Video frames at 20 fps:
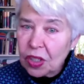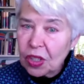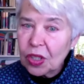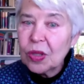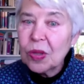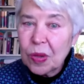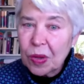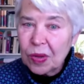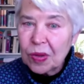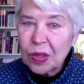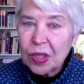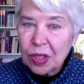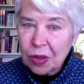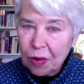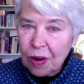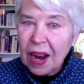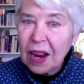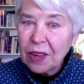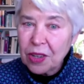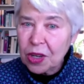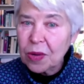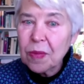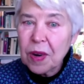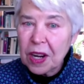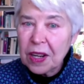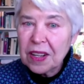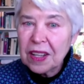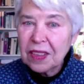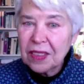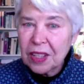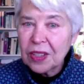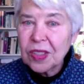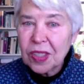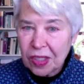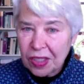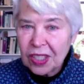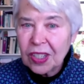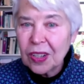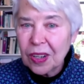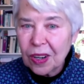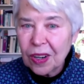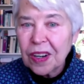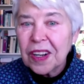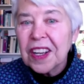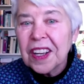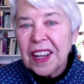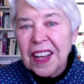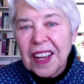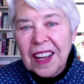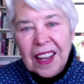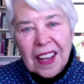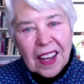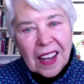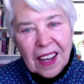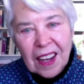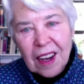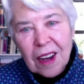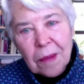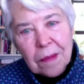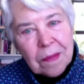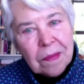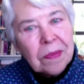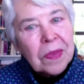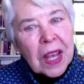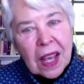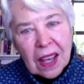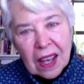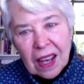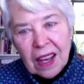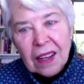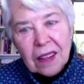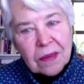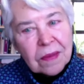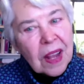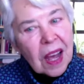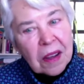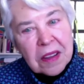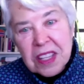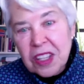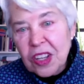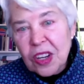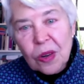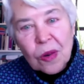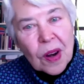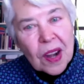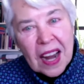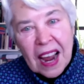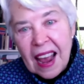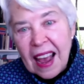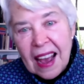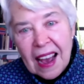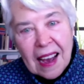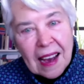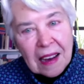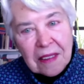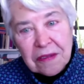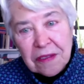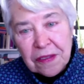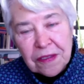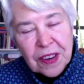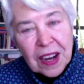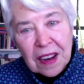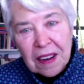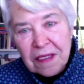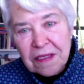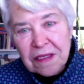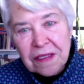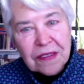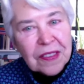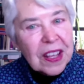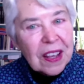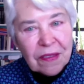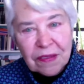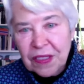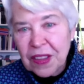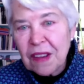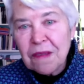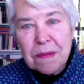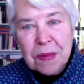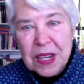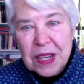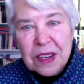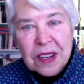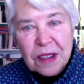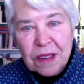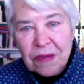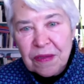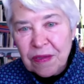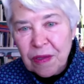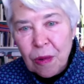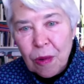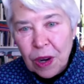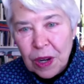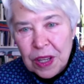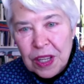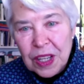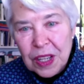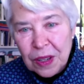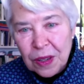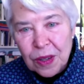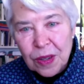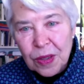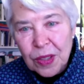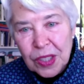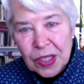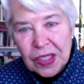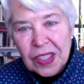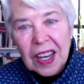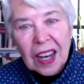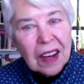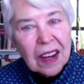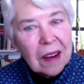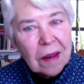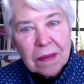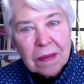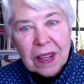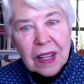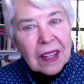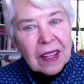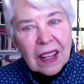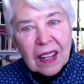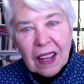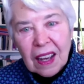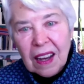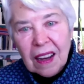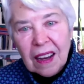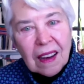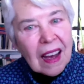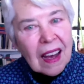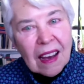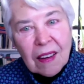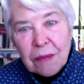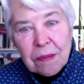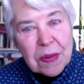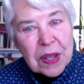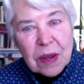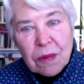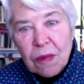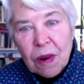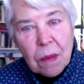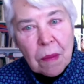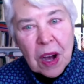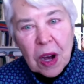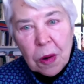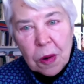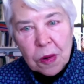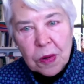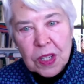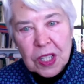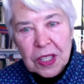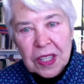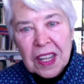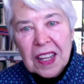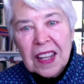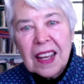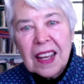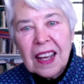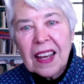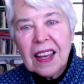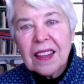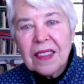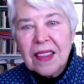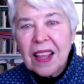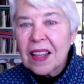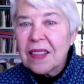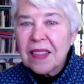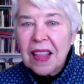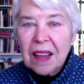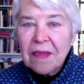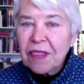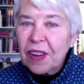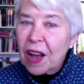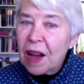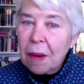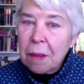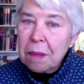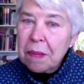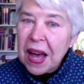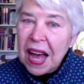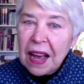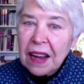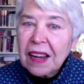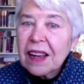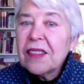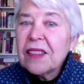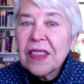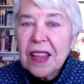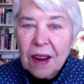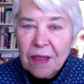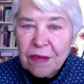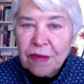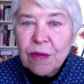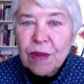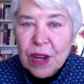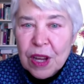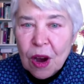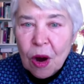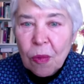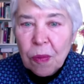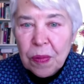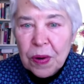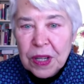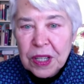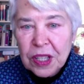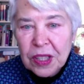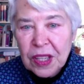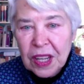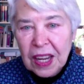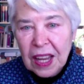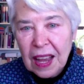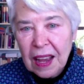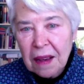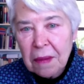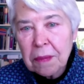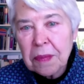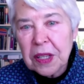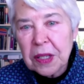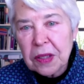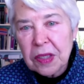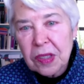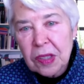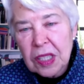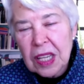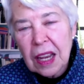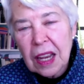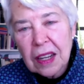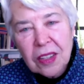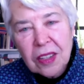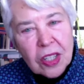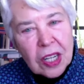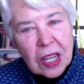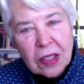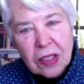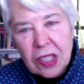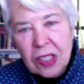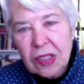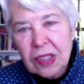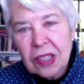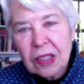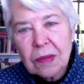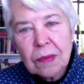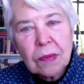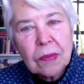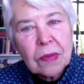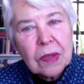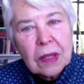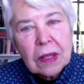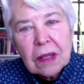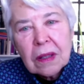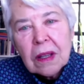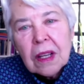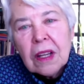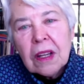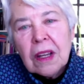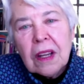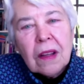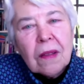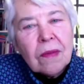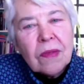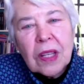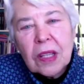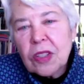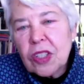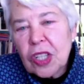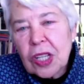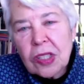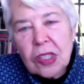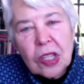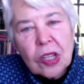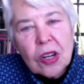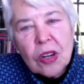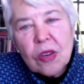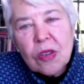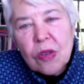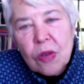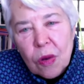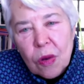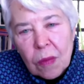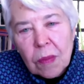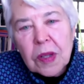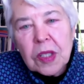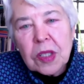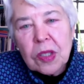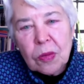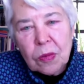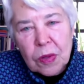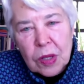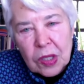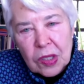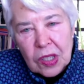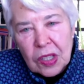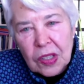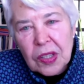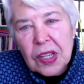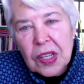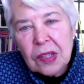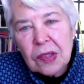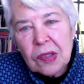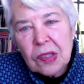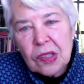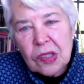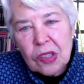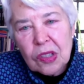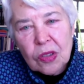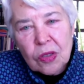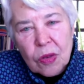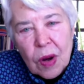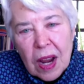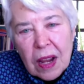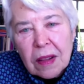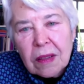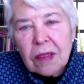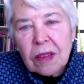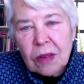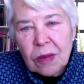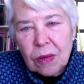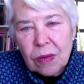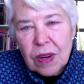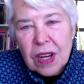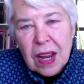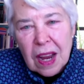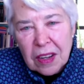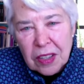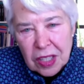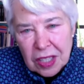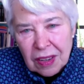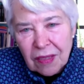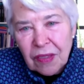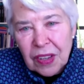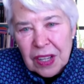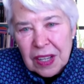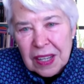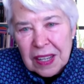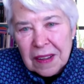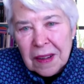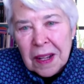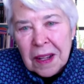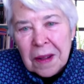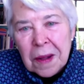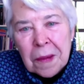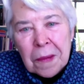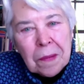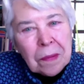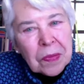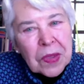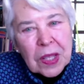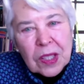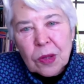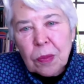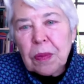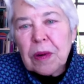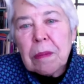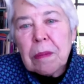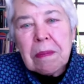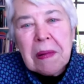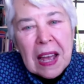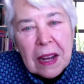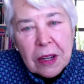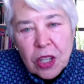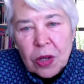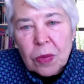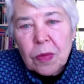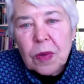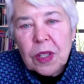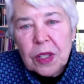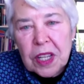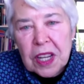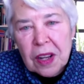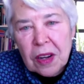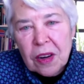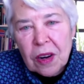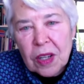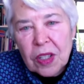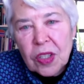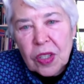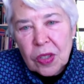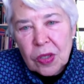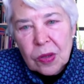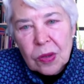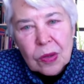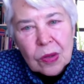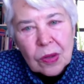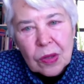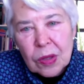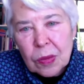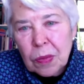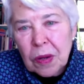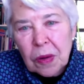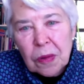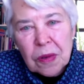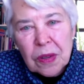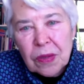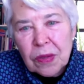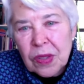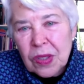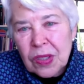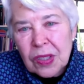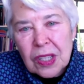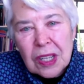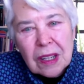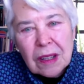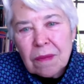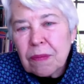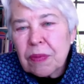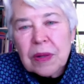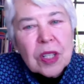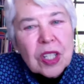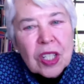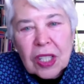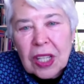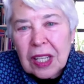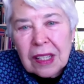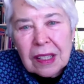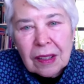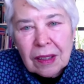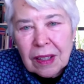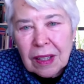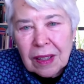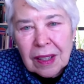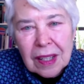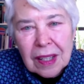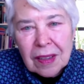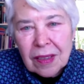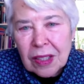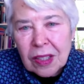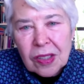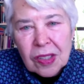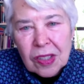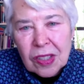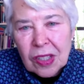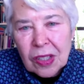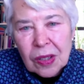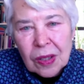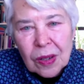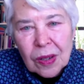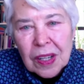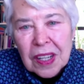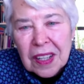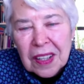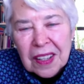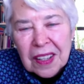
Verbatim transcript: students graduating this year, um, a, a, year and a half of, if they've been here four years, um, uh, have been remote. And then they've come back and they've reopened the campus and just the, the that just enormous resilience, strength, creativity that's perpetually in our students, but we've seen particularly this year